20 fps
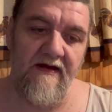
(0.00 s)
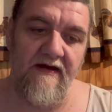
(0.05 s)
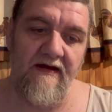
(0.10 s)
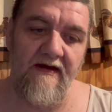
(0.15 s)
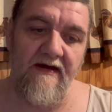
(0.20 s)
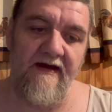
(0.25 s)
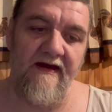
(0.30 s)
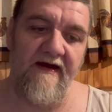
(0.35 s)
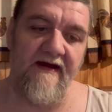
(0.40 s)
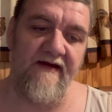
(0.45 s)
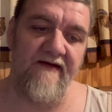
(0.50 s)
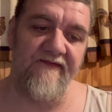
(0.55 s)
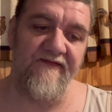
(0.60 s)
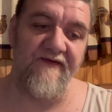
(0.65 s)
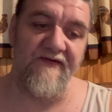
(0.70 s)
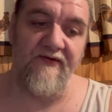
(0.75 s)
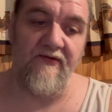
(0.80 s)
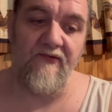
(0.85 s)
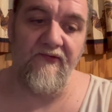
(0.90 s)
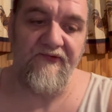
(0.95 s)
The
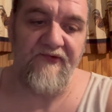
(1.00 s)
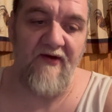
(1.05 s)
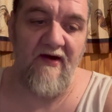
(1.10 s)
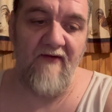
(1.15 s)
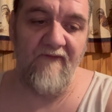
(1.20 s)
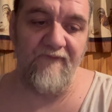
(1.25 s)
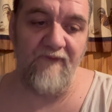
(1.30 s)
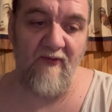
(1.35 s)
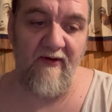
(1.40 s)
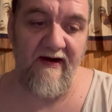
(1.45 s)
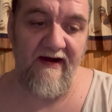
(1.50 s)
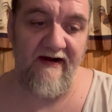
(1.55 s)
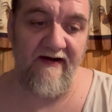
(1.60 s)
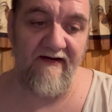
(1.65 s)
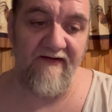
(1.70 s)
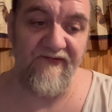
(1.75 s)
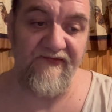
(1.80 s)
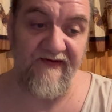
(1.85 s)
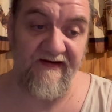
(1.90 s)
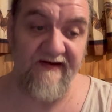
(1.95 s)
new software
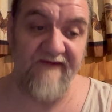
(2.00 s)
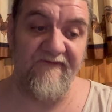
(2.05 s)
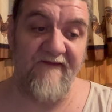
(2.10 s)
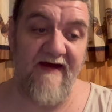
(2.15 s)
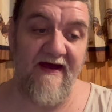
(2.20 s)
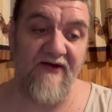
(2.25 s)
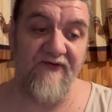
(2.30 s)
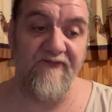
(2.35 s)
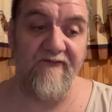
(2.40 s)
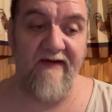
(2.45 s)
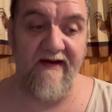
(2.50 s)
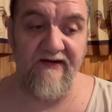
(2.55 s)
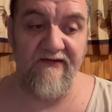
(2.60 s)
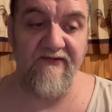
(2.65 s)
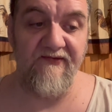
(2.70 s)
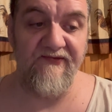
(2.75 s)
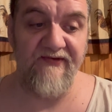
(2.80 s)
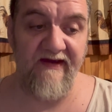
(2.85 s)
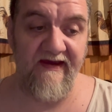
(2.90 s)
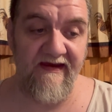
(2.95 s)
signifies
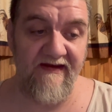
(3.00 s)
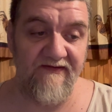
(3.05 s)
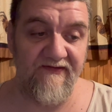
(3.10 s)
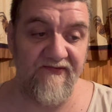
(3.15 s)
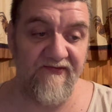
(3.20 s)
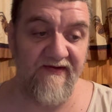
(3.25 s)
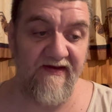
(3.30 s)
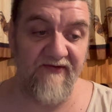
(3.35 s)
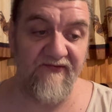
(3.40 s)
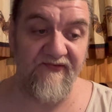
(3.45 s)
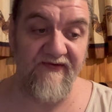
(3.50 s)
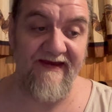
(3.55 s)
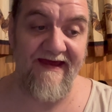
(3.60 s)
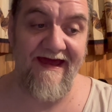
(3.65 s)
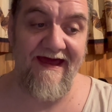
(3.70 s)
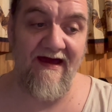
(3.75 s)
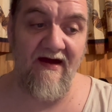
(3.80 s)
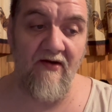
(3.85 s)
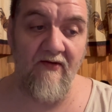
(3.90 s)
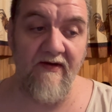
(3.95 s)
major changes as the
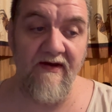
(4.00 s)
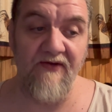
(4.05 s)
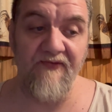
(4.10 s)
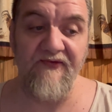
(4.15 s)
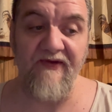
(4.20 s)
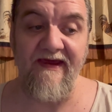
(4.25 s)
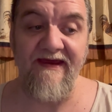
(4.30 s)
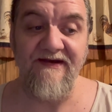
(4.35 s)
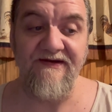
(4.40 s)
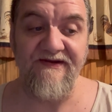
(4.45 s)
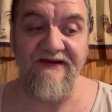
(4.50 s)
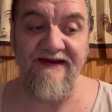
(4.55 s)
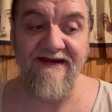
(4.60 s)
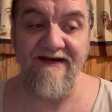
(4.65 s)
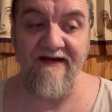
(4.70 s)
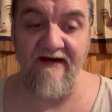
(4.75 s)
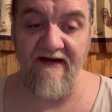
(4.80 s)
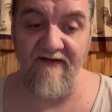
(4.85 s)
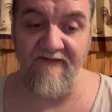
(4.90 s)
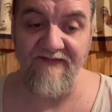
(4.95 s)
iOS 18
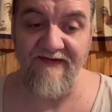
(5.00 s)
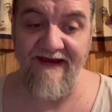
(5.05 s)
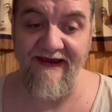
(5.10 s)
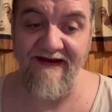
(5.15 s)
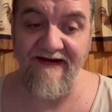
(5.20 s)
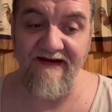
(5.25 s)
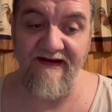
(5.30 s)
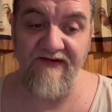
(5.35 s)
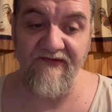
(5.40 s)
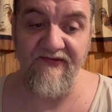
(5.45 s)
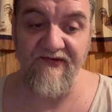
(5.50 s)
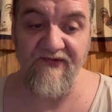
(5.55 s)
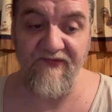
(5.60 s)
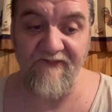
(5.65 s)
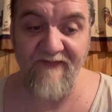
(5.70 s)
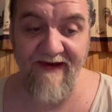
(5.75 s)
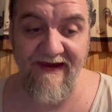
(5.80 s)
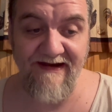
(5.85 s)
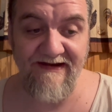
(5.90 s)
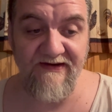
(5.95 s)
update is
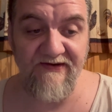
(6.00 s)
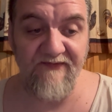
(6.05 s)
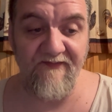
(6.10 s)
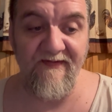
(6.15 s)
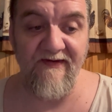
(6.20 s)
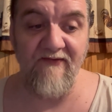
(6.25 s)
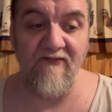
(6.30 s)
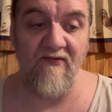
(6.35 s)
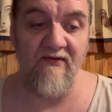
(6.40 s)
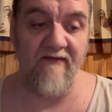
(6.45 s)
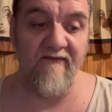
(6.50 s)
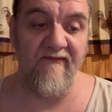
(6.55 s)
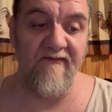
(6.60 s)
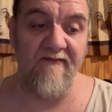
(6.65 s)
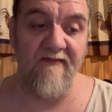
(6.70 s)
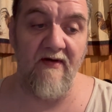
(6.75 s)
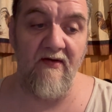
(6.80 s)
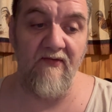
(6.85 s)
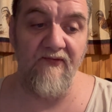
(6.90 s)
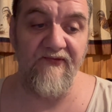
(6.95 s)
expected to be one of the
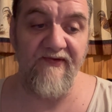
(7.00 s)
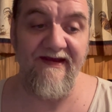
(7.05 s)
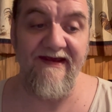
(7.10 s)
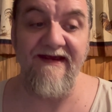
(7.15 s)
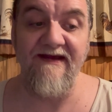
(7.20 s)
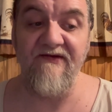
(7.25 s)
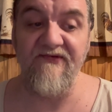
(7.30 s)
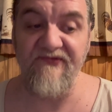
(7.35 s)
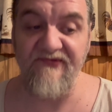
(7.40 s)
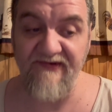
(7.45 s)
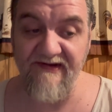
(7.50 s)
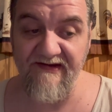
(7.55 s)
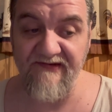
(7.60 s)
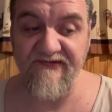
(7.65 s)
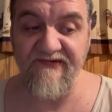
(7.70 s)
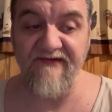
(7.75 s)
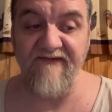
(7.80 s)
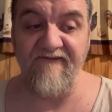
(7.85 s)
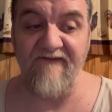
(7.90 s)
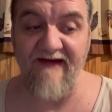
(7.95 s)
most
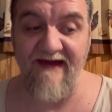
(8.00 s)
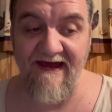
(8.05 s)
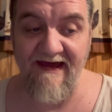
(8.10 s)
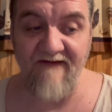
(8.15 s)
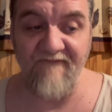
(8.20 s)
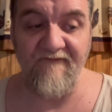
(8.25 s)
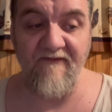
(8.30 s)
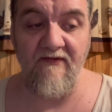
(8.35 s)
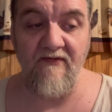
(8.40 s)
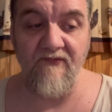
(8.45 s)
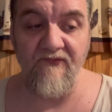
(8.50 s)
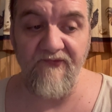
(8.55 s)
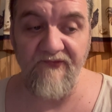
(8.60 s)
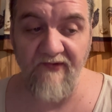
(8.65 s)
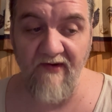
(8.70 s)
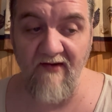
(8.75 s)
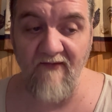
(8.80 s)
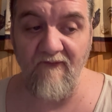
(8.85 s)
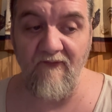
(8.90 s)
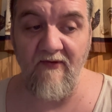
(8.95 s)
extensive iPhone
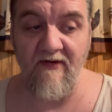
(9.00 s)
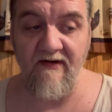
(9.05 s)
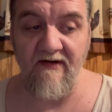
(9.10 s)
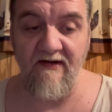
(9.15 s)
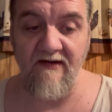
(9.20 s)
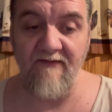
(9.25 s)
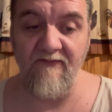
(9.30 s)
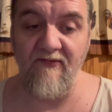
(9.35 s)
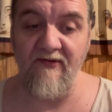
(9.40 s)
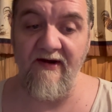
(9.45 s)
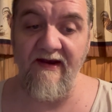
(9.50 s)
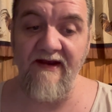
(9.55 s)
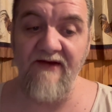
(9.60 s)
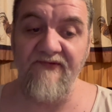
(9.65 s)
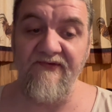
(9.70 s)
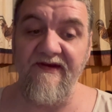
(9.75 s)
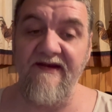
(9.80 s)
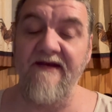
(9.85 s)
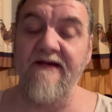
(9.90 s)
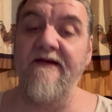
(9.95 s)
software upgrades
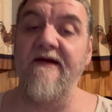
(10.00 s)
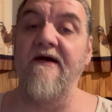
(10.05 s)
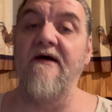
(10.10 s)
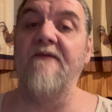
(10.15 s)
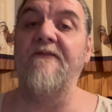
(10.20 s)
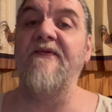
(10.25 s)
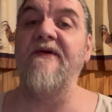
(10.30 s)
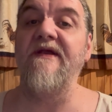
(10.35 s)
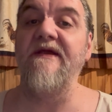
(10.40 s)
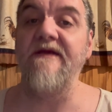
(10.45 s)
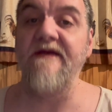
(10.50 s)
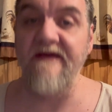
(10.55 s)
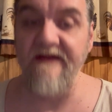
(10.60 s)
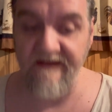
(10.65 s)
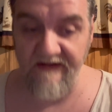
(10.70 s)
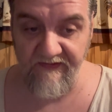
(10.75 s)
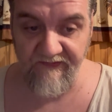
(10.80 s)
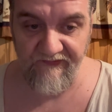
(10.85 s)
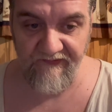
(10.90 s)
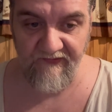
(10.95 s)
in company
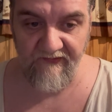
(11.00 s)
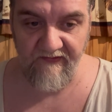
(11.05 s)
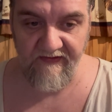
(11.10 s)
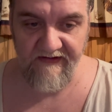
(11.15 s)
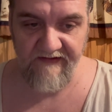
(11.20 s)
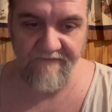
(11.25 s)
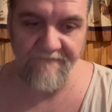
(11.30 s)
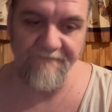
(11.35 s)
history.